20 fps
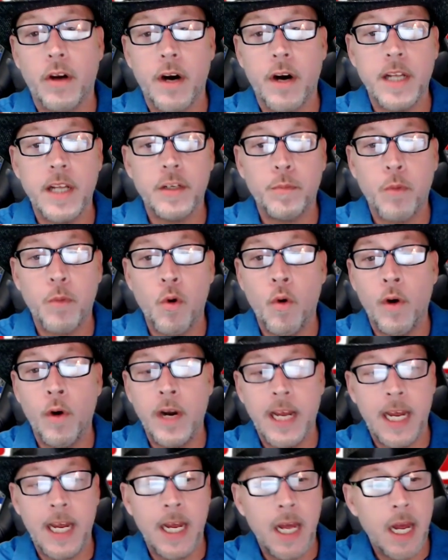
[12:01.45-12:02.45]

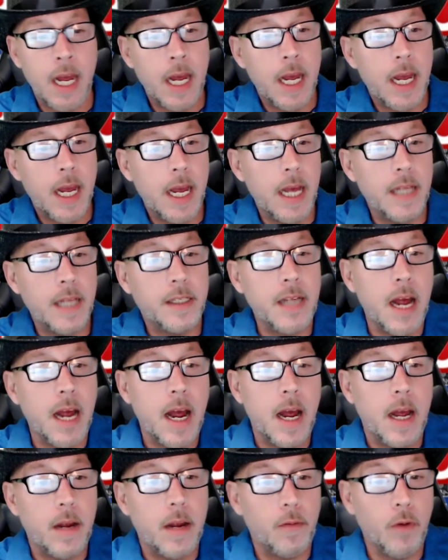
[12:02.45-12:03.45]
Rispoli is
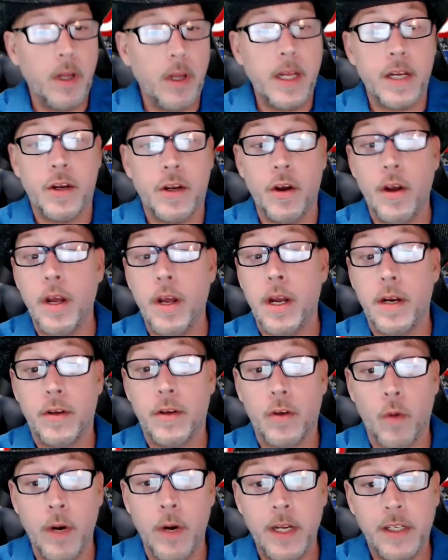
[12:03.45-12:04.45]
really
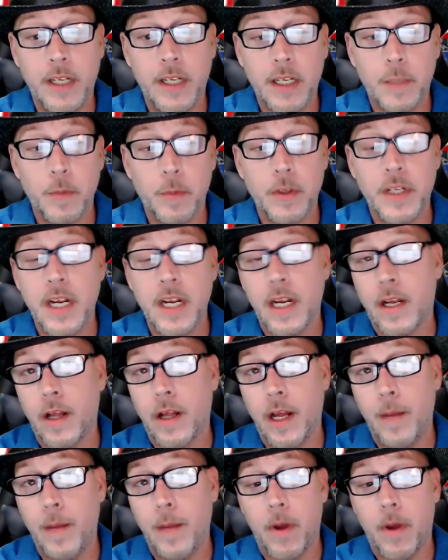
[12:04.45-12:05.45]
good, 26%
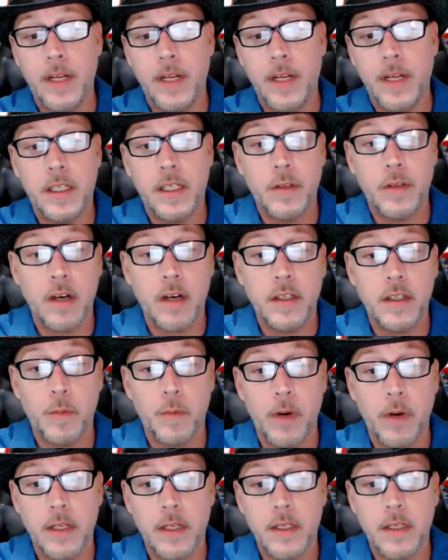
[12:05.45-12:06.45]
clip on these dirt
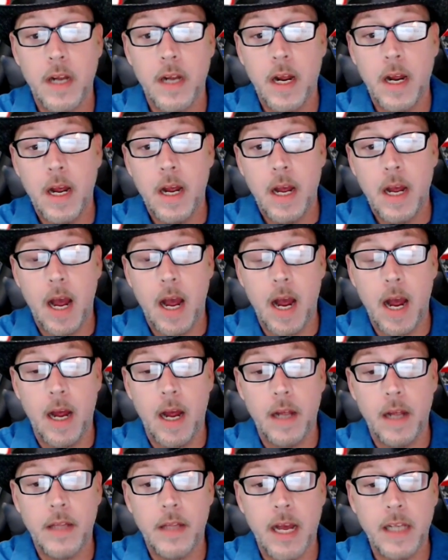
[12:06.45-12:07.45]
sprints.
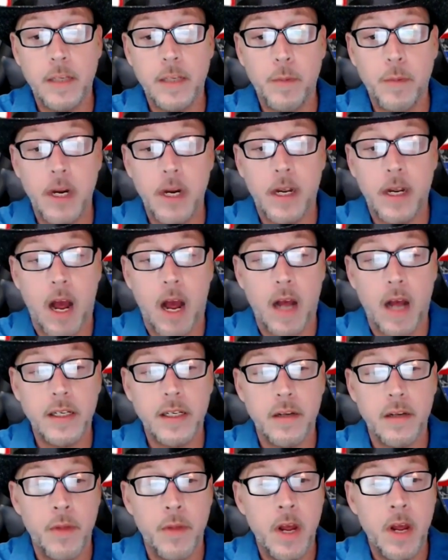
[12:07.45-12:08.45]
That's pretty
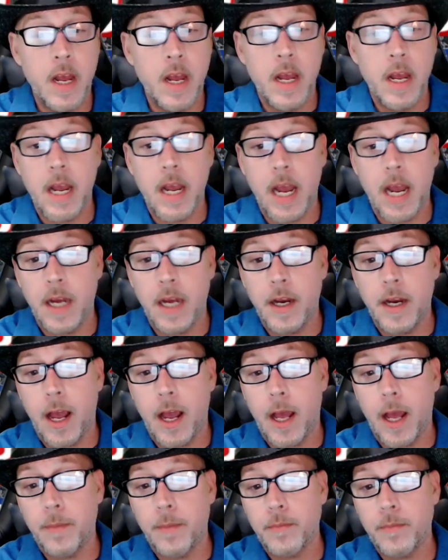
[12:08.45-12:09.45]
awesome. And
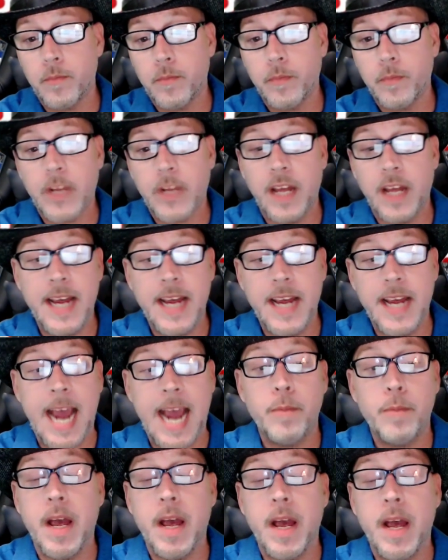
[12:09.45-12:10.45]
the
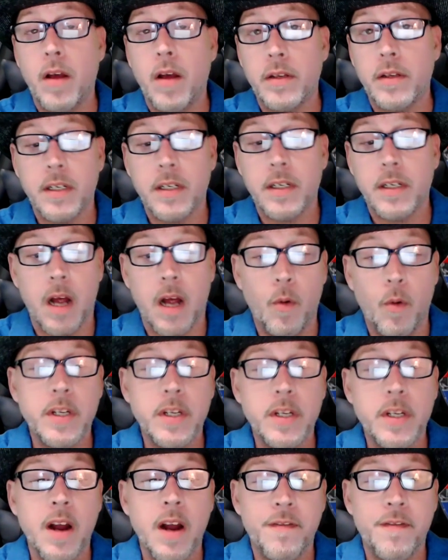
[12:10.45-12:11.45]
8 Bells
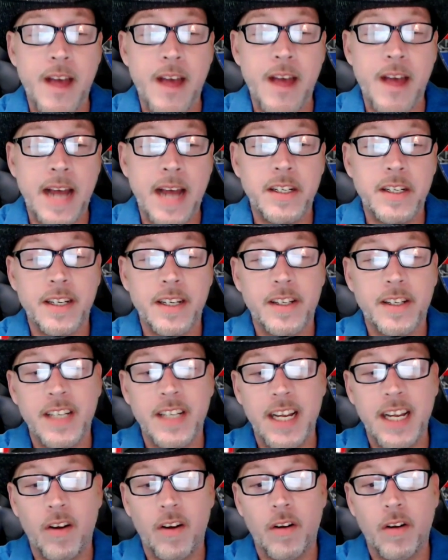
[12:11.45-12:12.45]
was on a fast
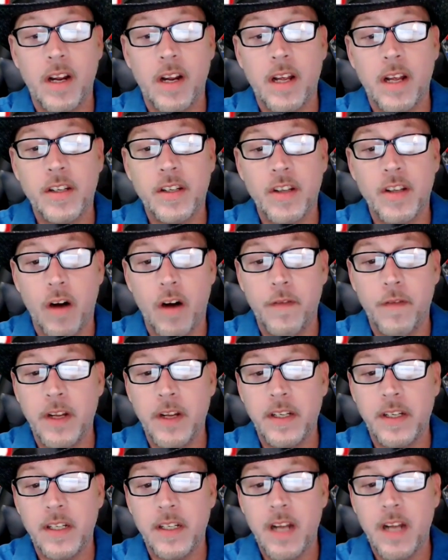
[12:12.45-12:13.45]
sealed
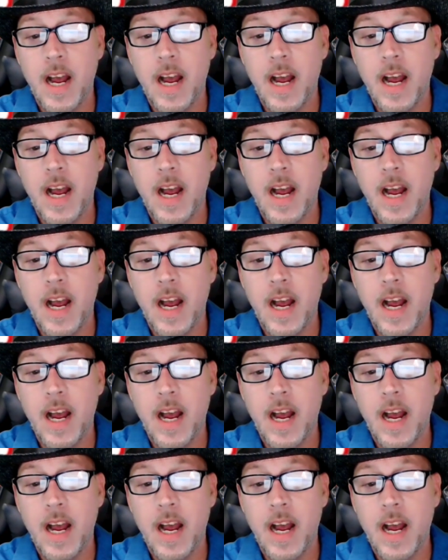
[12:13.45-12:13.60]
surface,